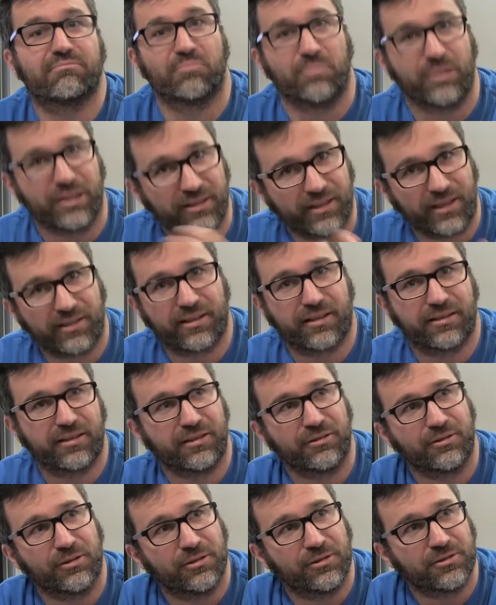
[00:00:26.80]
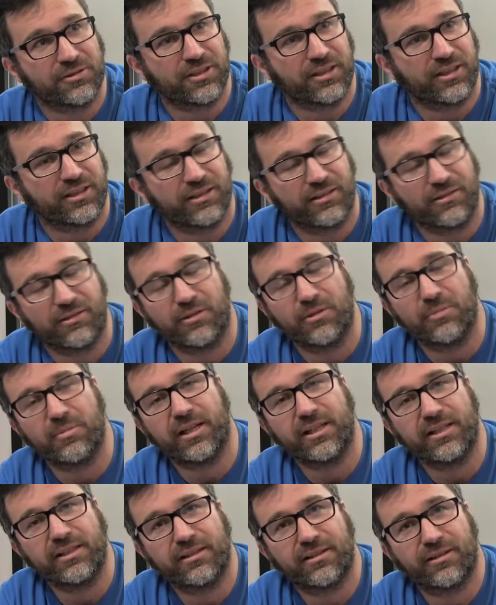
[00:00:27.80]
big data technology
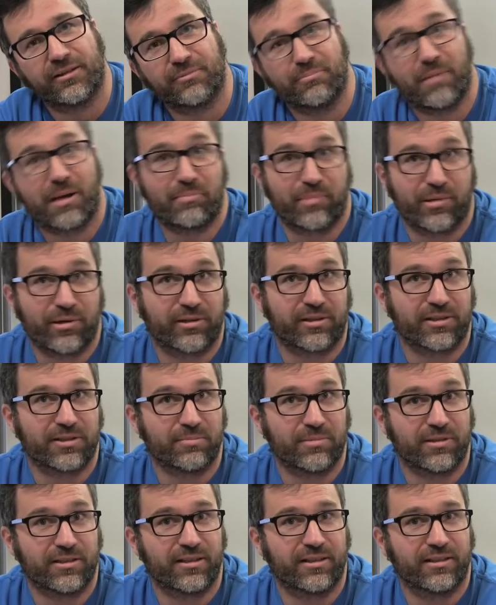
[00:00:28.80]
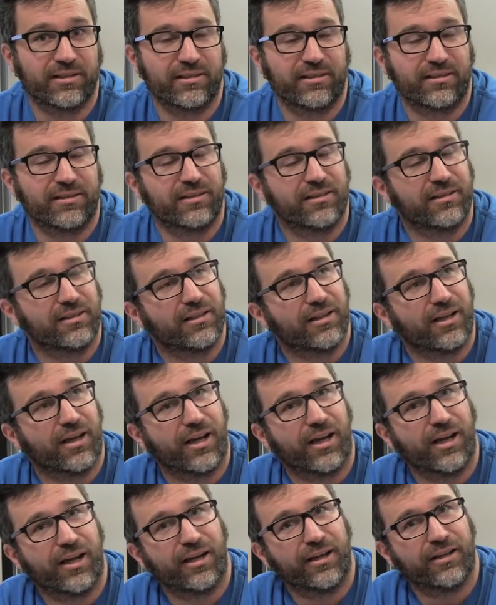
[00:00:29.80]
globally and MapR especially.
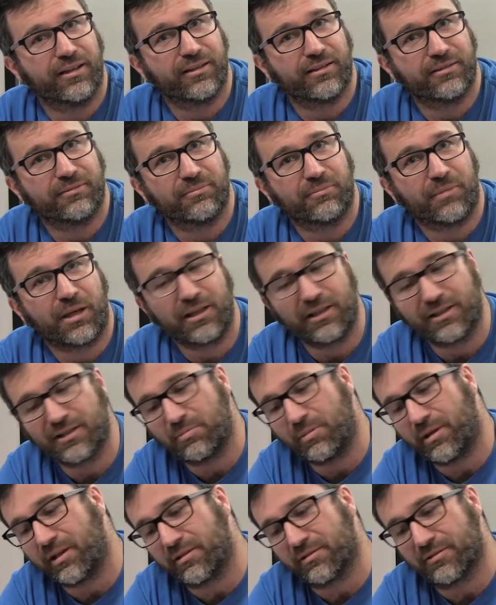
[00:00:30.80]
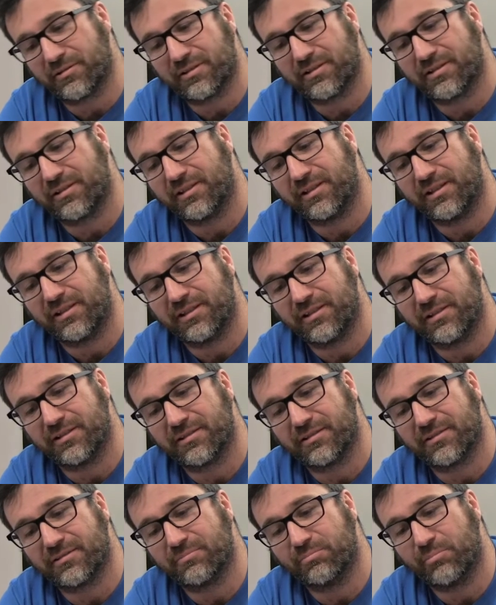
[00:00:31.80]
And my experience
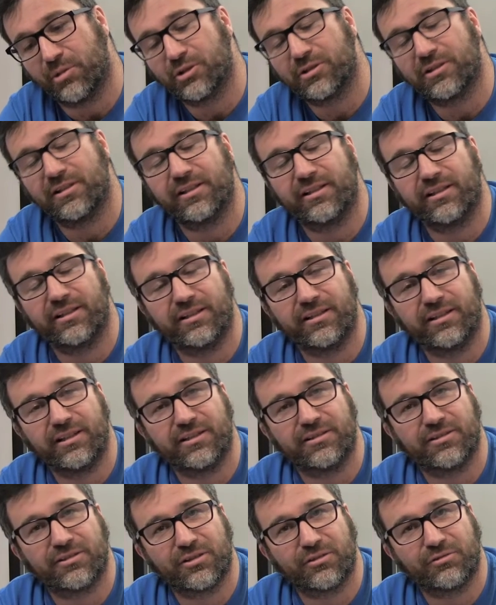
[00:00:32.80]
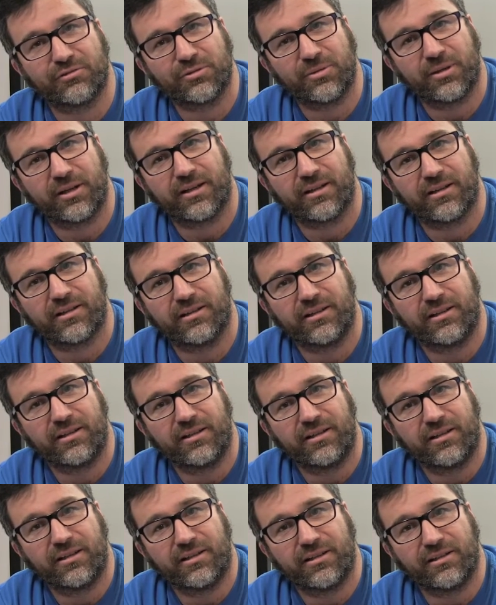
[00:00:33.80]
is mostly in software
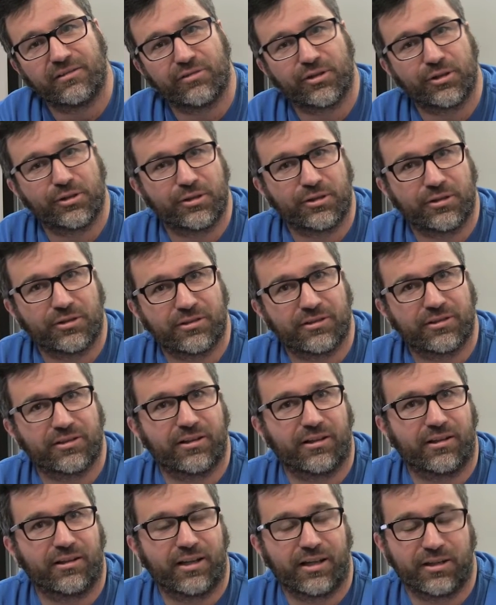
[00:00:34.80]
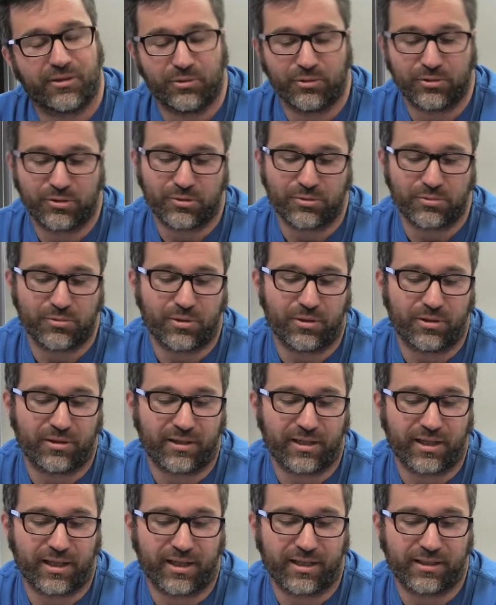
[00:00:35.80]
vendors, and I used to
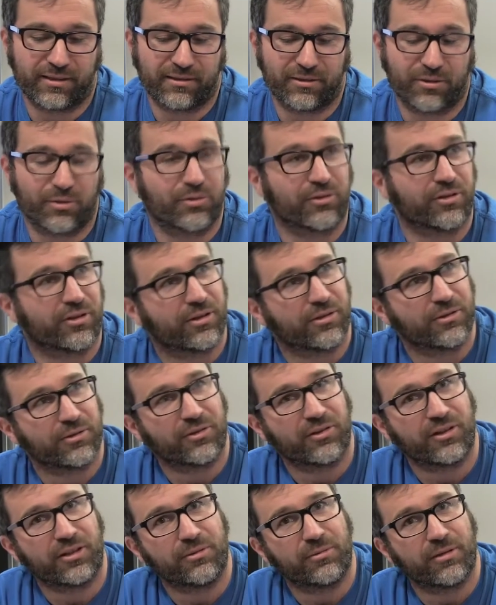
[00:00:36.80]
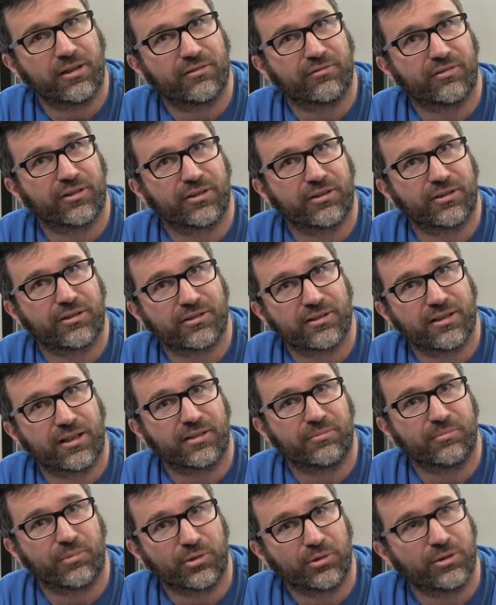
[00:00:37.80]
work at other NoSQL vendors
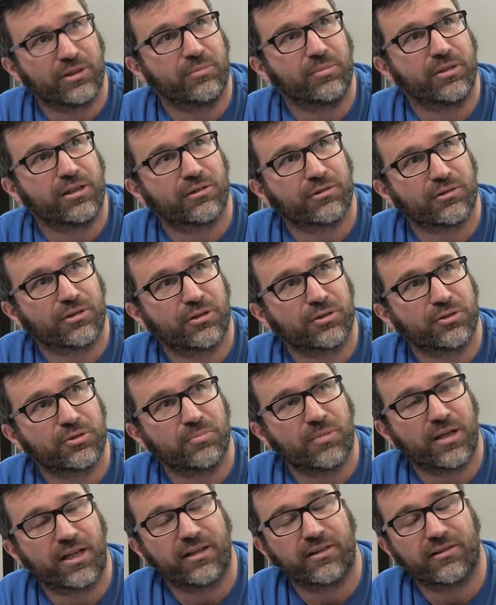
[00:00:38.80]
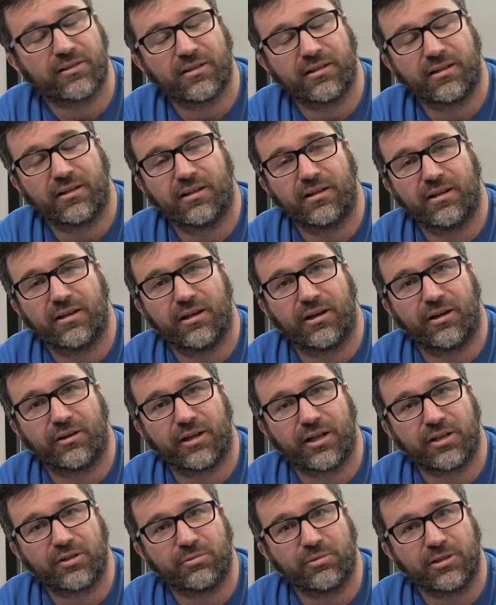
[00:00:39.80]
like MongoDB and Couchbase,
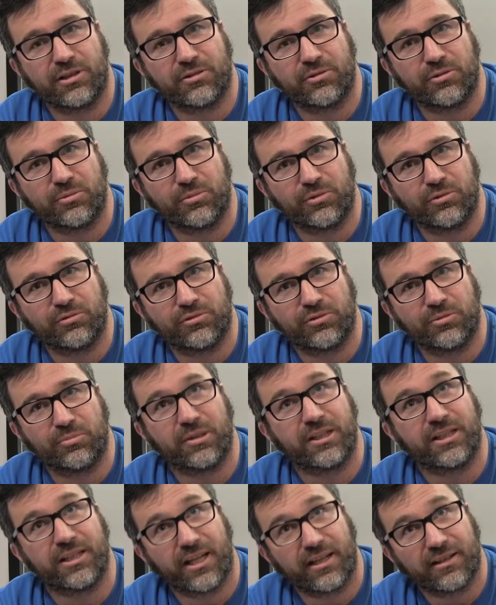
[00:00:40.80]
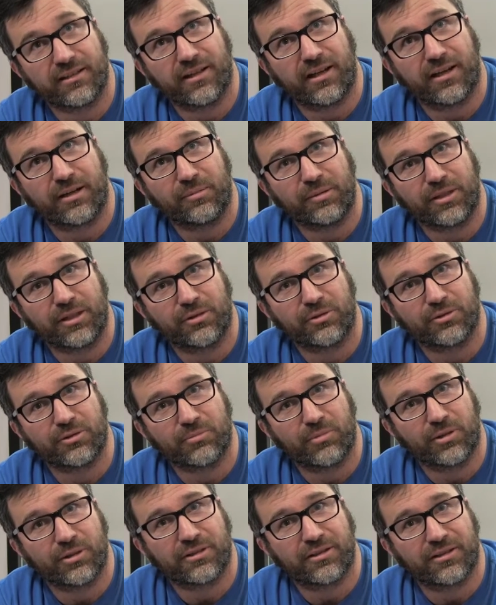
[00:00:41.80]
and I switched to move to big data because
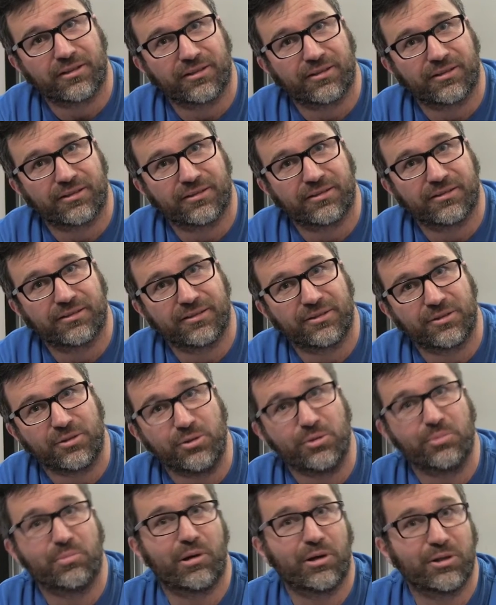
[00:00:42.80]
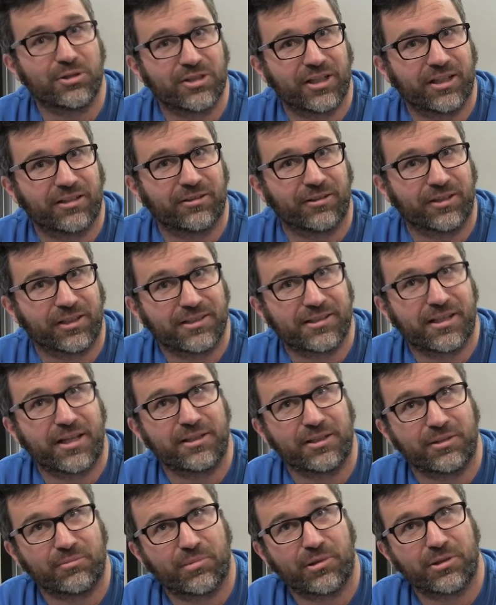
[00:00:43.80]
most new projects and
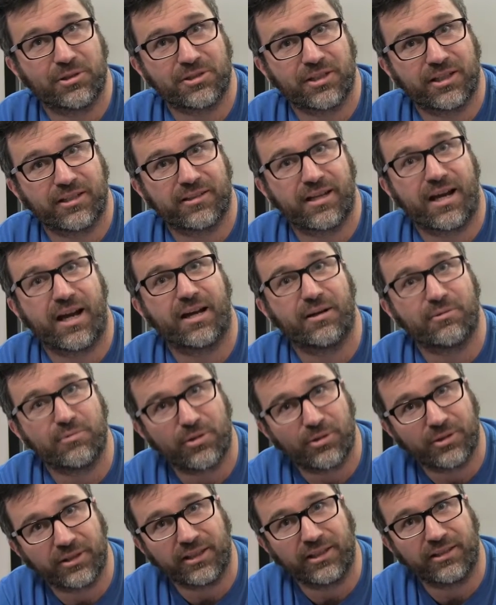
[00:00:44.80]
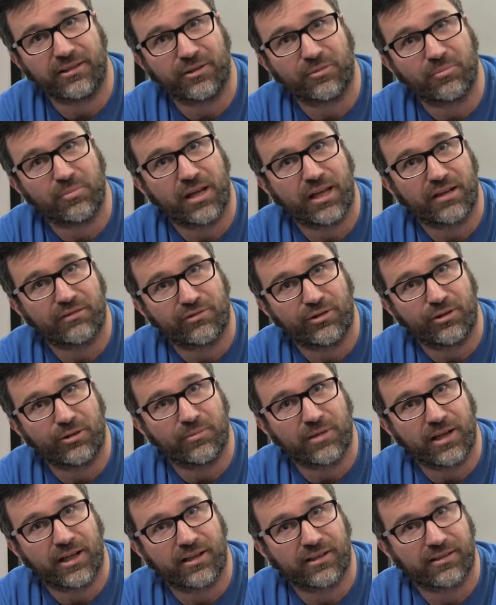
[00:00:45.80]
exciting projects are working on
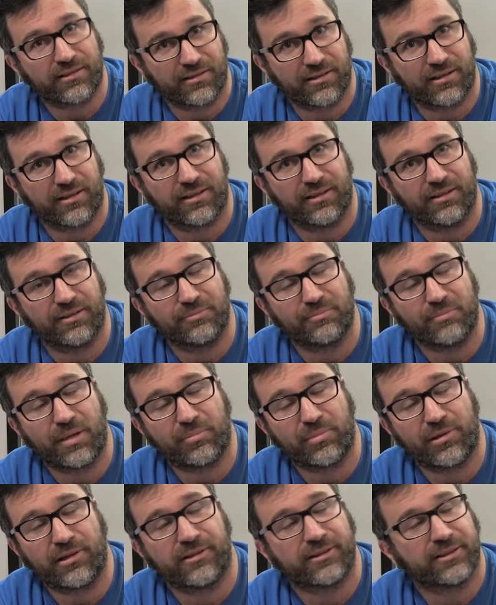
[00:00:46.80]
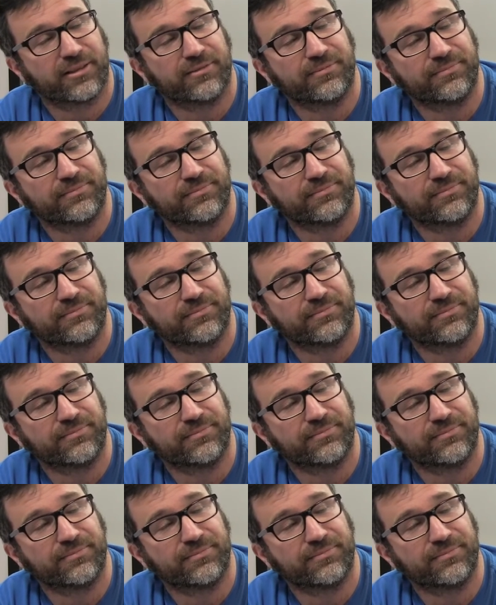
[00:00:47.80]
platform like MapR.